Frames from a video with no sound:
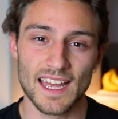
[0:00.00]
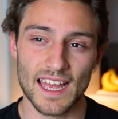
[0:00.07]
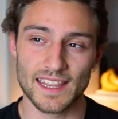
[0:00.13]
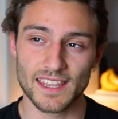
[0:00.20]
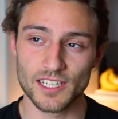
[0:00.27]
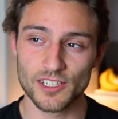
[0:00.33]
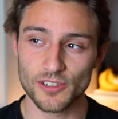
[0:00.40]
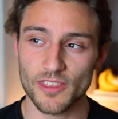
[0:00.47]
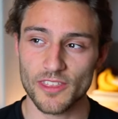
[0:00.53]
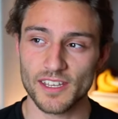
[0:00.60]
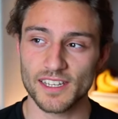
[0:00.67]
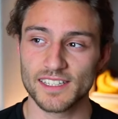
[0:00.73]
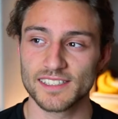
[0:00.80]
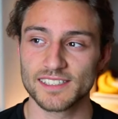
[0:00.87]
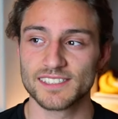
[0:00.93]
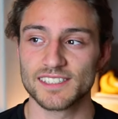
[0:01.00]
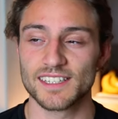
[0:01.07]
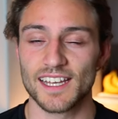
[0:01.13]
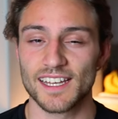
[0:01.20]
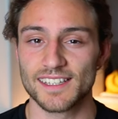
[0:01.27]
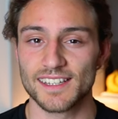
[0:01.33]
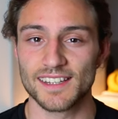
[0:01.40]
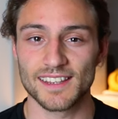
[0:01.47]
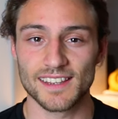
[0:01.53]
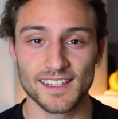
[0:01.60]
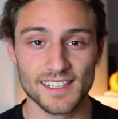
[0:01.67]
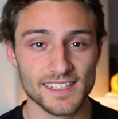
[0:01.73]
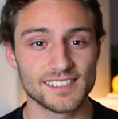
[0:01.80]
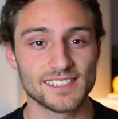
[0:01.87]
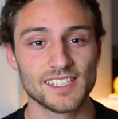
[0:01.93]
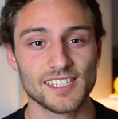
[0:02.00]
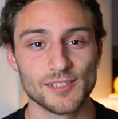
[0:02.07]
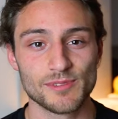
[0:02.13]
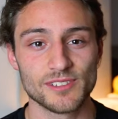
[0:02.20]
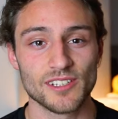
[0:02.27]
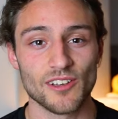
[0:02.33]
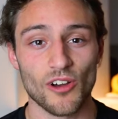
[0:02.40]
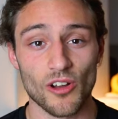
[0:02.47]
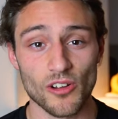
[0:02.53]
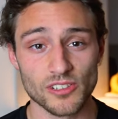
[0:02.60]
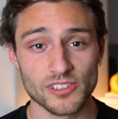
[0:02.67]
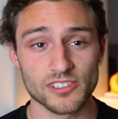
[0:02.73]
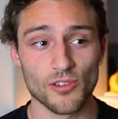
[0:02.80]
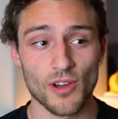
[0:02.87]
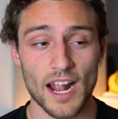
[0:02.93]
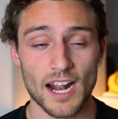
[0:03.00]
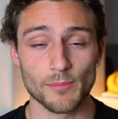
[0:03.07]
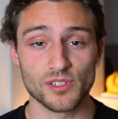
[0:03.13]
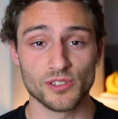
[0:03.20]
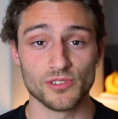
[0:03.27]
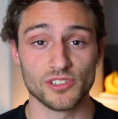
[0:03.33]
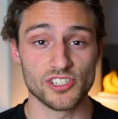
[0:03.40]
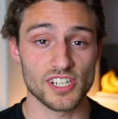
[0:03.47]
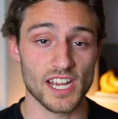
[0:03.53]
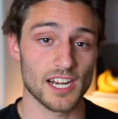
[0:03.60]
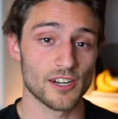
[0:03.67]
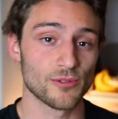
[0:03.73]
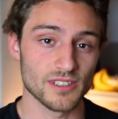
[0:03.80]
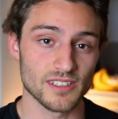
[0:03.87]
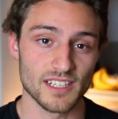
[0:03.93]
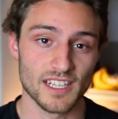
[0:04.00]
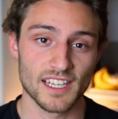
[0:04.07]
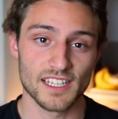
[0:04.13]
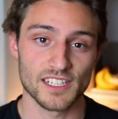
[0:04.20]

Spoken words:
And the good thing is that these tips also help you in general